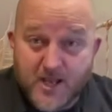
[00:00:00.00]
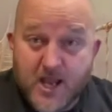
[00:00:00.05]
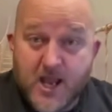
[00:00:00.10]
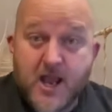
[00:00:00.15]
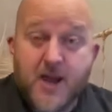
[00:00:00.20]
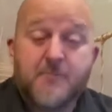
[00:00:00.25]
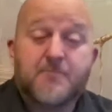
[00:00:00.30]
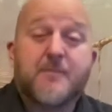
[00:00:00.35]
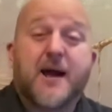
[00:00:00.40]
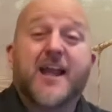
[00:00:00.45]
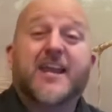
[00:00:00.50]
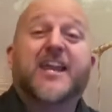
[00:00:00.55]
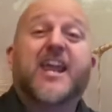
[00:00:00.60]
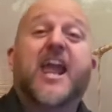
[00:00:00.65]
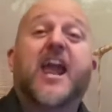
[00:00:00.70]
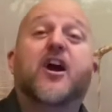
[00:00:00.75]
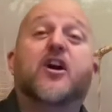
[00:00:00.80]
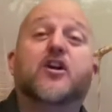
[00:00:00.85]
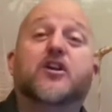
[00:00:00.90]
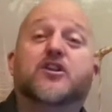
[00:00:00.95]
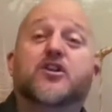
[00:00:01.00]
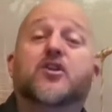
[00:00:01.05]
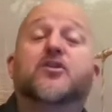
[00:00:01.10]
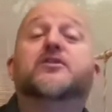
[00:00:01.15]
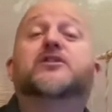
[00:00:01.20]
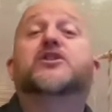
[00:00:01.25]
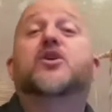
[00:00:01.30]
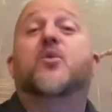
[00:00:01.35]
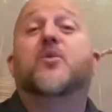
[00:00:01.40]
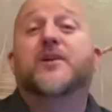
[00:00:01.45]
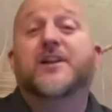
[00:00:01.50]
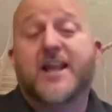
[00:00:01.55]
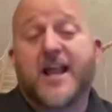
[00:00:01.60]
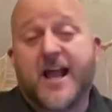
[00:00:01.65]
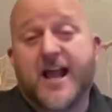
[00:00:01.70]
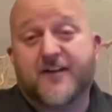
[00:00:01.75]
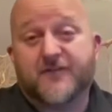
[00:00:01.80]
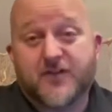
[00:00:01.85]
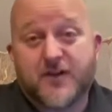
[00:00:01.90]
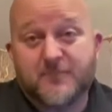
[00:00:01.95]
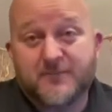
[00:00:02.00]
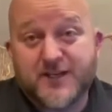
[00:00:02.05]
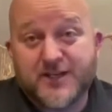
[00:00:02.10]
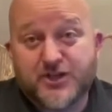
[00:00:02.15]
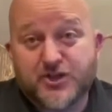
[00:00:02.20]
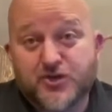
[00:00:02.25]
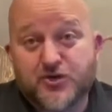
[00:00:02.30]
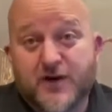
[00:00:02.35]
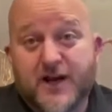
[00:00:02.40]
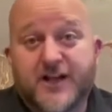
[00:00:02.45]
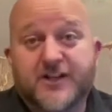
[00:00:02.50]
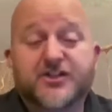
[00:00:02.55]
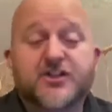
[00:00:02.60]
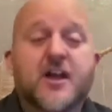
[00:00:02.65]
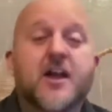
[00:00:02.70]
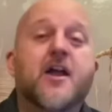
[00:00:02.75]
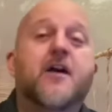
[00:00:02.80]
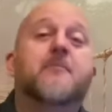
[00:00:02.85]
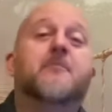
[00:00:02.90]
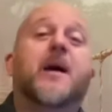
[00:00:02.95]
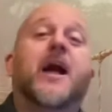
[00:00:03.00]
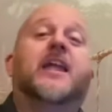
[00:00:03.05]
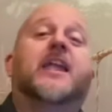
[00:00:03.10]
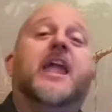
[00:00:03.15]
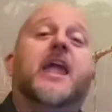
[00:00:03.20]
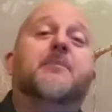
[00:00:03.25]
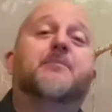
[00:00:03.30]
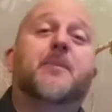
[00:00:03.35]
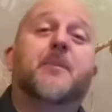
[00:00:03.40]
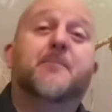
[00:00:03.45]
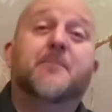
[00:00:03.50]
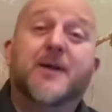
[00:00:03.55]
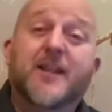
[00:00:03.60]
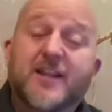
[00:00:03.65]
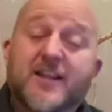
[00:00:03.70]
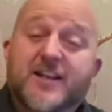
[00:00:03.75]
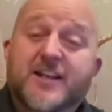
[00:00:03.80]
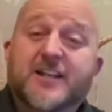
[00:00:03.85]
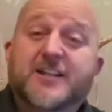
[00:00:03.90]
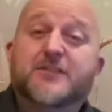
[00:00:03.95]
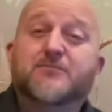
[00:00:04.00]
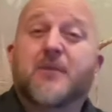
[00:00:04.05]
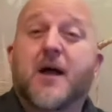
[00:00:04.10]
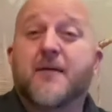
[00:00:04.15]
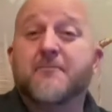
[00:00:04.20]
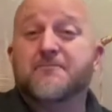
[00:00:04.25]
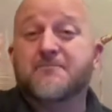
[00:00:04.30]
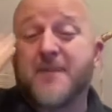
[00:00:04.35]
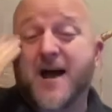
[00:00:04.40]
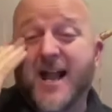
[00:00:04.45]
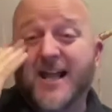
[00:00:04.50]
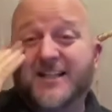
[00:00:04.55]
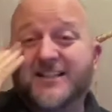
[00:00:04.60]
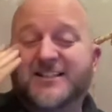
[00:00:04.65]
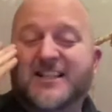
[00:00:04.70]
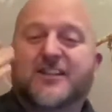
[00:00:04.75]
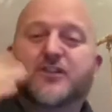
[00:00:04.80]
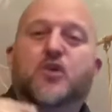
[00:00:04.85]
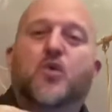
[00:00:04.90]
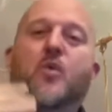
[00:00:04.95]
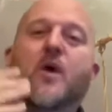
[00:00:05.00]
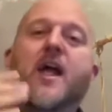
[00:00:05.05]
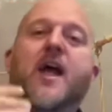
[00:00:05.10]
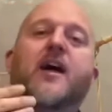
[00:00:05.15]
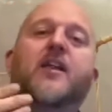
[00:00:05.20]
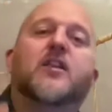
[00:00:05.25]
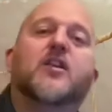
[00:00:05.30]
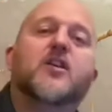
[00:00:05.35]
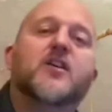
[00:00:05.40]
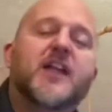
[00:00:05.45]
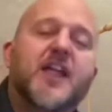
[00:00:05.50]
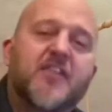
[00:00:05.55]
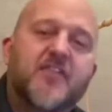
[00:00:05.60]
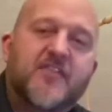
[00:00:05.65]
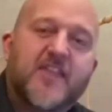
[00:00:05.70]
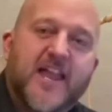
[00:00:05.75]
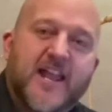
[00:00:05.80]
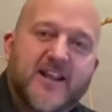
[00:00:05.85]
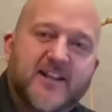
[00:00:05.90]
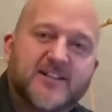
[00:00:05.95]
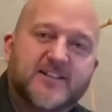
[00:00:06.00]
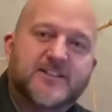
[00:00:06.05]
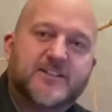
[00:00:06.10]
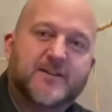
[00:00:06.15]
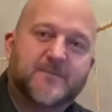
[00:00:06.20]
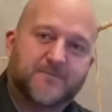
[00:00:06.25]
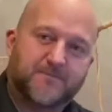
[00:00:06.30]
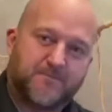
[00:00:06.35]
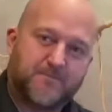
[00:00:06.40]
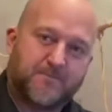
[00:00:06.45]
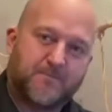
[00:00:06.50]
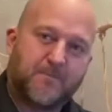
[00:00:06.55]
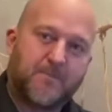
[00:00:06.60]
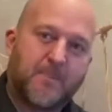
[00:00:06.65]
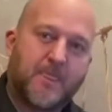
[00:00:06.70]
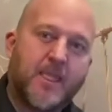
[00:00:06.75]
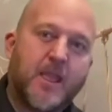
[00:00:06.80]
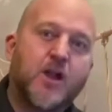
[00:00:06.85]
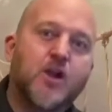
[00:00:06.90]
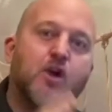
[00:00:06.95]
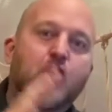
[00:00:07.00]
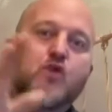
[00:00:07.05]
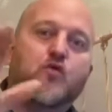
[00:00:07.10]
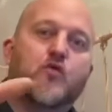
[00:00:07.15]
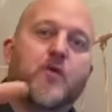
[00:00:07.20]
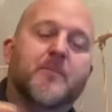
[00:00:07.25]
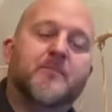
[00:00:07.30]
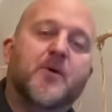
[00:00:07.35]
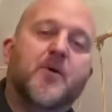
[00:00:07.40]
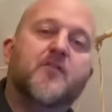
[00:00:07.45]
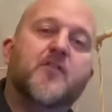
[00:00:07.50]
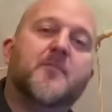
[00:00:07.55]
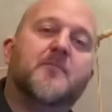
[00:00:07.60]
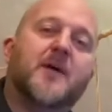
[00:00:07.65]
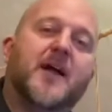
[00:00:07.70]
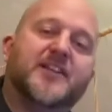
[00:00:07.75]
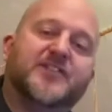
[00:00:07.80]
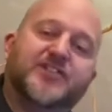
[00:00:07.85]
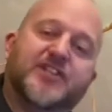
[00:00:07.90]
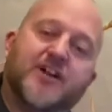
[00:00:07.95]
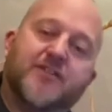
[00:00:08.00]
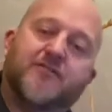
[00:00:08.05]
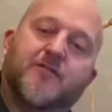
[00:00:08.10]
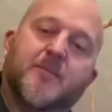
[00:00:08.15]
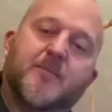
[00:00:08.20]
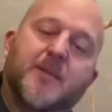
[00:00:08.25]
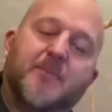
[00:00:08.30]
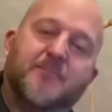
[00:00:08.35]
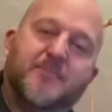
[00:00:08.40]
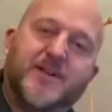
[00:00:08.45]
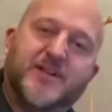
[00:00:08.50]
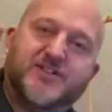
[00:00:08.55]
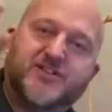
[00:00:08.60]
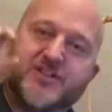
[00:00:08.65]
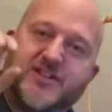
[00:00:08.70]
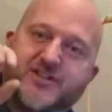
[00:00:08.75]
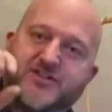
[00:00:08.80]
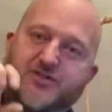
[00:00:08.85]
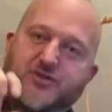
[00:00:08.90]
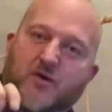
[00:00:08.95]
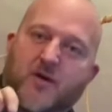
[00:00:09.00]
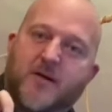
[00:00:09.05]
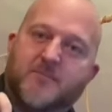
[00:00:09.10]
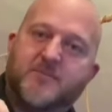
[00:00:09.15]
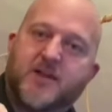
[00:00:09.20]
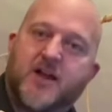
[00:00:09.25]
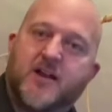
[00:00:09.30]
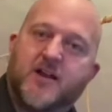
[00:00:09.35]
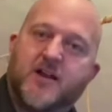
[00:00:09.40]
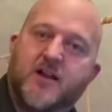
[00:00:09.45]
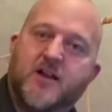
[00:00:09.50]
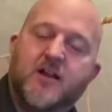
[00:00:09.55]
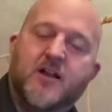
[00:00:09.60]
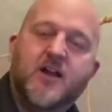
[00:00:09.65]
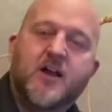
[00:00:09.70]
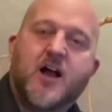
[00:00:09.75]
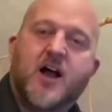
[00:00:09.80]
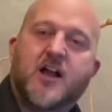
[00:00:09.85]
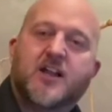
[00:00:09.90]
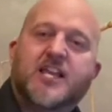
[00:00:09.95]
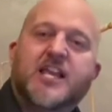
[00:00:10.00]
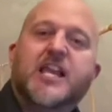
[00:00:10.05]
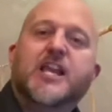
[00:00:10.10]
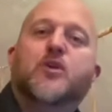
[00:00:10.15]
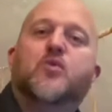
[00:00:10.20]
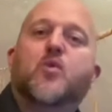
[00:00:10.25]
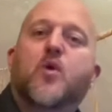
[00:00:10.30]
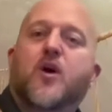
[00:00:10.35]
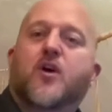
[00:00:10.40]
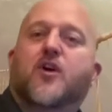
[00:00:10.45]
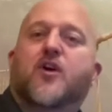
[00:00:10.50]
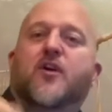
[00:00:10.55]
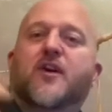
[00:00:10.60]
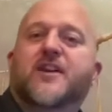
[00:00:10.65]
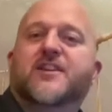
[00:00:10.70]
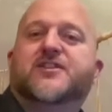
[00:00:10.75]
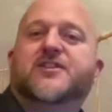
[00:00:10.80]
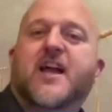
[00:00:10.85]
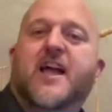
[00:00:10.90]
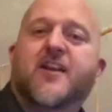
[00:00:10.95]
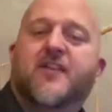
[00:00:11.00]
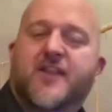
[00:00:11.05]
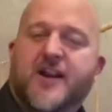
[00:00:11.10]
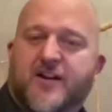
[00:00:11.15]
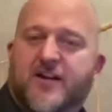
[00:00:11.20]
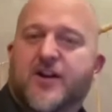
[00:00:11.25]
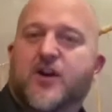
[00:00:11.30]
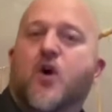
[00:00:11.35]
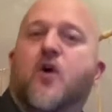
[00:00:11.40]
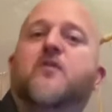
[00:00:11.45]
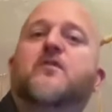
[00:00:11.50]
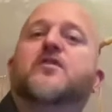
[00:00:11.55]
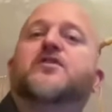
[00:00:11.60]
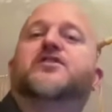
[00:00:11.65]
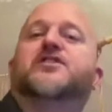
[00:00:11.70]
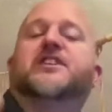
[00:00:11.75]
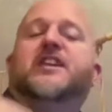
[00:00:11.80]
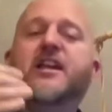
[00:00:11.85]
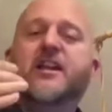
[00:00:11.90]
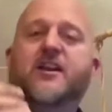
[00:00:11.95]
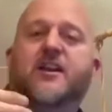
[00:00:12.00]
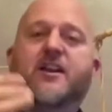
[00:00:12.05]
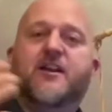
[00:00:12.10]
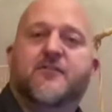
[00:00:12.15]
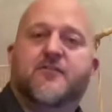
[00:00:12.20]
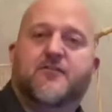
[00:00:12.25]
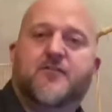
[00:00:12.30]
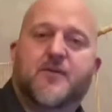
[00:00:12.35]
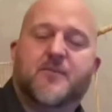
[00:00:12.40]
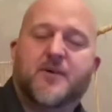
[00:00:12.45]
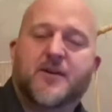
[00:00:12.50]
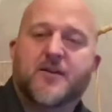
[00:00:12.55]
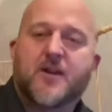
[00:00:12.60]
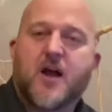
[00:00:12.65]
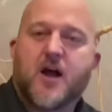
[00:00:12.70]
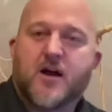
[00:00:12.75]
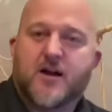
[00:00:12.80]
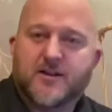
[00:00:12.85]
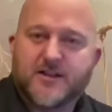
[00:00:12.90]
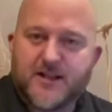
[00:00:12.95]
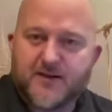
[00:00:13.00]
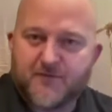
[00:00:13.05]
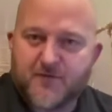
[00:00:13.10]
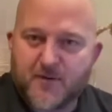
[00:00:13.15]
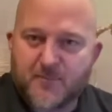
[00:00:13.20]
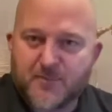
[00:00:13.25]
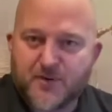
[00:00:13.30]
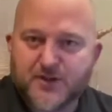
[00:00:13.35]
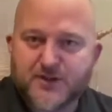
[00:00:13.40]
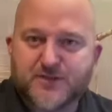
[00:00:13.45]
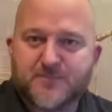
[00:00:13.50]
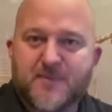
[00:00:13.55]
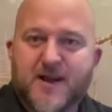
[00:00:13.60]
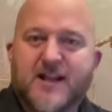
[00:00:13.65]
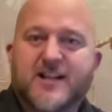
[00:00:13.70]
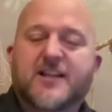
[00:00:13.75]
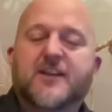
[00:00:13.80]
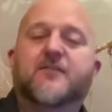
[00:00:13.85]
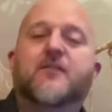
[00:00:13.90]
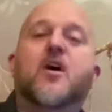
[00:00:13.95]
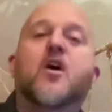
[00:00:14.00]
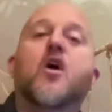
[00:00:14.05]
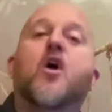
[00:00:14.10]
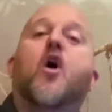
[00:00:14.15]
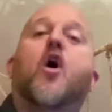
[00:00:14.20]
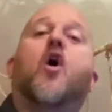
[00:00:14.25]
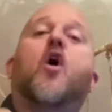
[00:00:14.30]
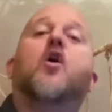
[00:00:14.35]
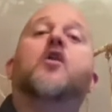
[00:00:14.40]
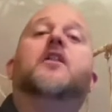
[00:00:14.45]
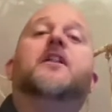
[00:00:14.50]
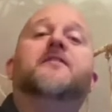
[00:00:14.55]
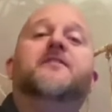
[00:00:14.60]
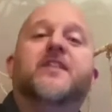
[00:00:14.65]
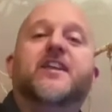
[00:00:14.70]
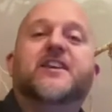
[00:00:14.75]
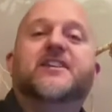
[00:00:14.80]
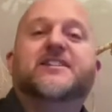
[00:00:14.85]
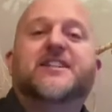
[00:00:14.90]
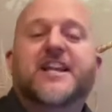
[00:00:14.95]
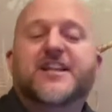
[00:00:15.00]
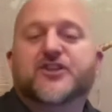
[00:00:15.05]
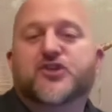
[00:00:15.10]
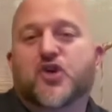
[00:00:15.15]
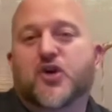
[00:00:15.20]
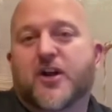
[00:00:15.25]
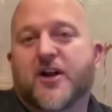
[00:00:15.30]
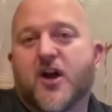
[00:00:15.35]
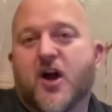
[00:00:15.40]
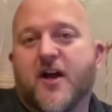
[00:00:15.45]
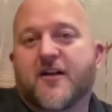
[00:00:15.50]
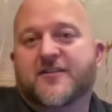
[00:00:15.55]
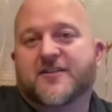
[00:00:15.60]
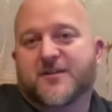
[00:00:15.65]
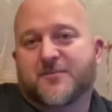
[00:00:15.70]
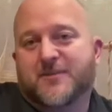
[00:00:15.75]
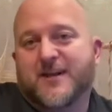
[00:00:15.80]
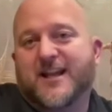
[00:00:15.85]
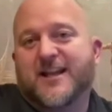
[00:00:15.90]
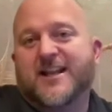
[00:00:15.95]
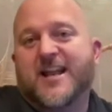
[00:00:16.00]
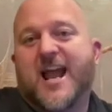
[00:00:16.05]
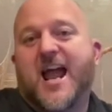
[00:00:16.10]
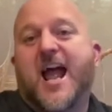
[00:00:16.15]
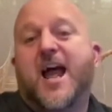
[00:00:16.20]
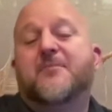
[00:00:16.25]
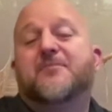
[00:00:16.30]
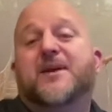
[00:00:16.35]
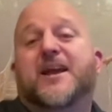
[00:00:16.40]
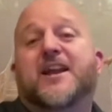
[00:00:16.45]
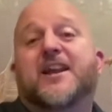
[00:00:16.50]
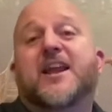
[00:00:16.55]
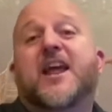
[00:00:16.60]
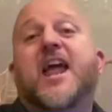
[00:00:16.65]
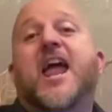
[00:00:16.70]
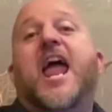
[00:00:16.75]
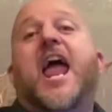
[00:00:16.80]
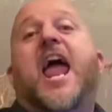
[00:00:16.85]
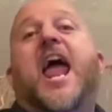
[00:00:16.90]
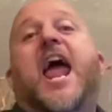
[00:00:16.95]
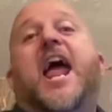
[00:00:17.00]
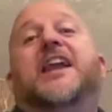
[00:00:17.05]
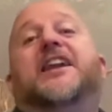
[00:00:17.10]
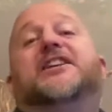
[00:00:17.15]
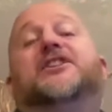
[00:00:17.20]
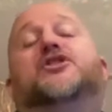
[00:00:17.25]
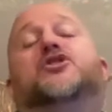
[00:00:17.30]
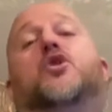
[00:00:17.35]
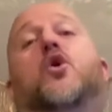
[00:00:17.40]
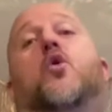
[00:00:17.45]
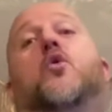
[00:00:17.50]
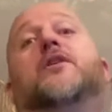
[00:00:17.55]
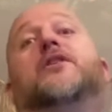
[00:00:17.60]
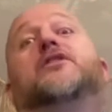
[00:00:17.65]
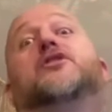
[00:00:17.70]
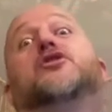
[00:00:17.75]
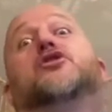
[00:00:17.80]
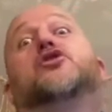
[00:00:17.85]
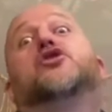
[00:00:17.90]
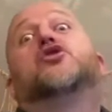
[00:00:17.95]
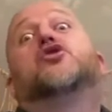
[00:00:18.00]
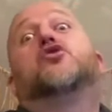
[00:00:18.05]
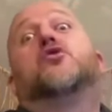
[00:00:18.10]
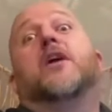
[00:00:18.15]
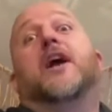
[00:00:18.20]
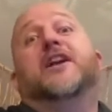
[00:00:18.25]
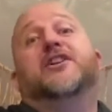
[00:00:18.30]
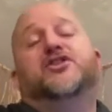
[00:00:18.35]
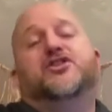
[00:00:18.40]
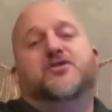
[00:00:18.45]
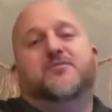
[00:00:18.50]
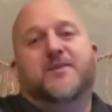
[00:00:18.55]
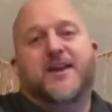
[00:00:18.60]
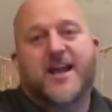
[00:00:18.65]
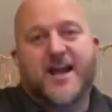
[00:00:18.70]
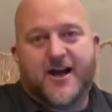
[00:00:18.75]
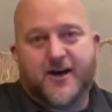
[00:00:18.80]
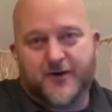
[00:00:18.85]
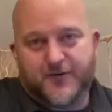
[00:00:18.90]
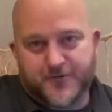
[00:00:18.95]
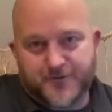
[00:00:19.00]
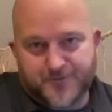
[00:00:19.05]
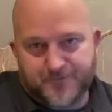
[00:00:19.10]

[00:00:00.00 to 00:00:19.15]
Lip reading: My character is going to have to be stretched. My capabilities, my mindset, the way I look at things. Removing myself from the business so I'm not a key worker inside of there and overseeing it from a different perspective. All of these things are going to have to begin to happen, and it's going to stretch me out.